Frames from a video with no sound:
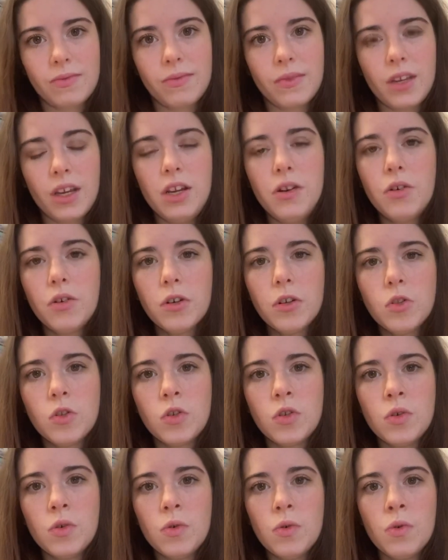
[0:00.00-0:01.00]
in order
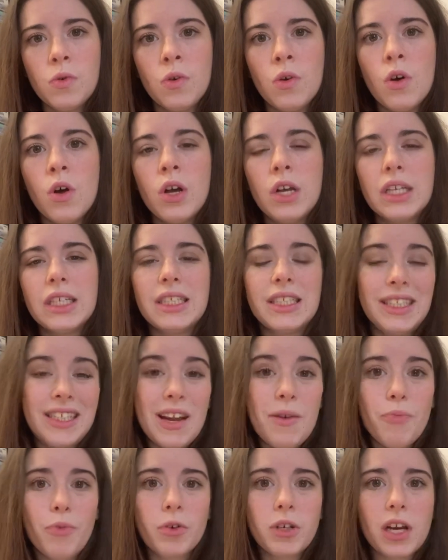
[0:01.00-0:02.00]
to
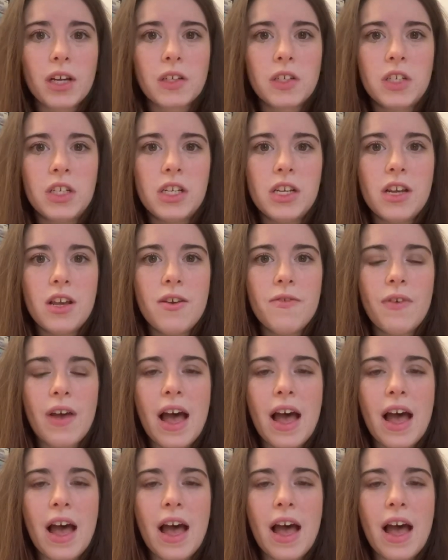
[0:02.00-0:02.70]
stay productive